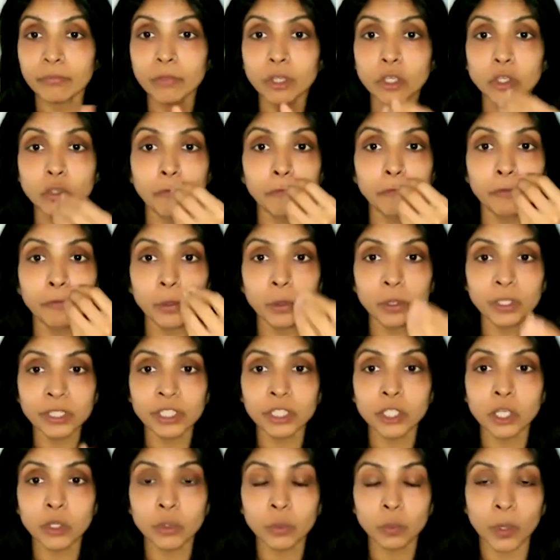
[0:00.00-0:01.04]
You're
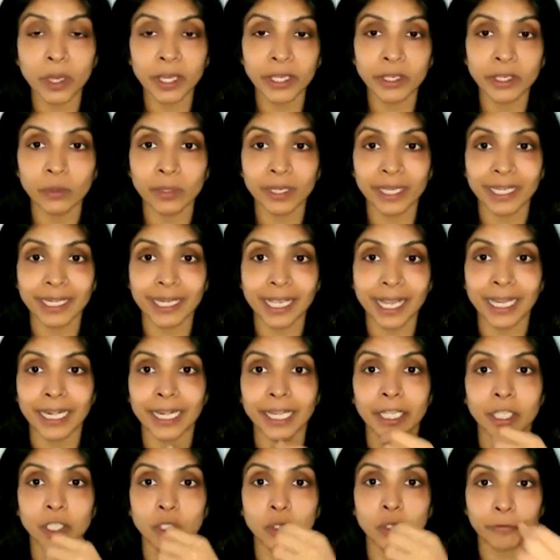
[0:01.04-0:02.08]
focusing on where you're
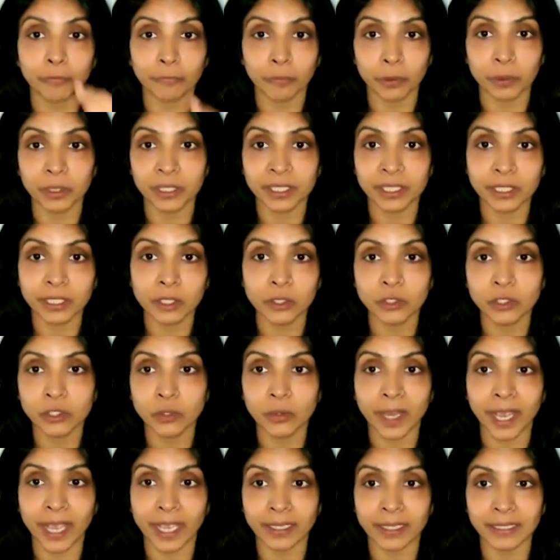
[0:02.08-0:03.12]
inhaling, you're focusing on your
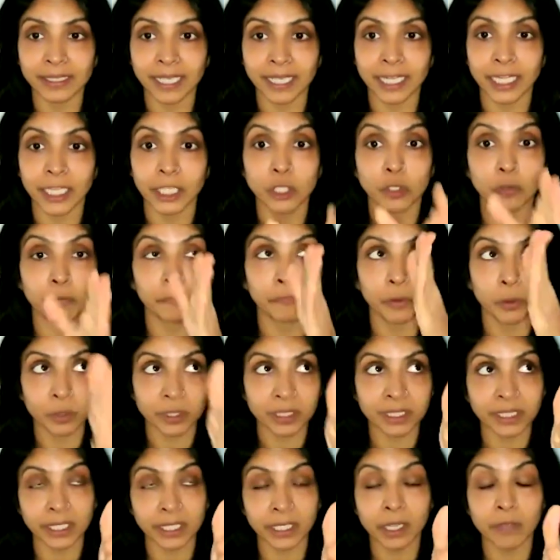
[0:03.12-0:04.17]
exhaling, you're
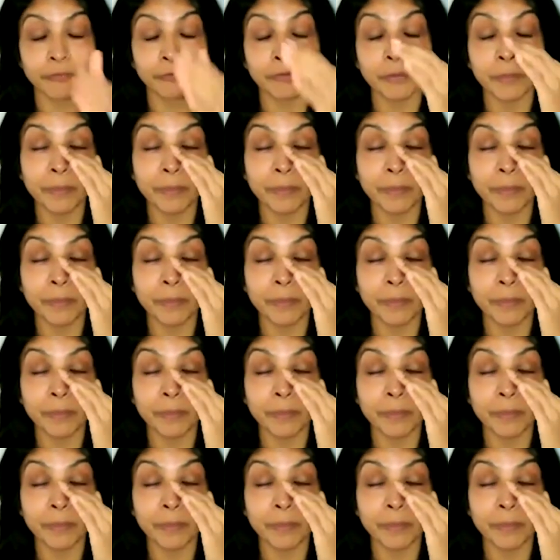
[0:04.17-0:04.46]
focusing. For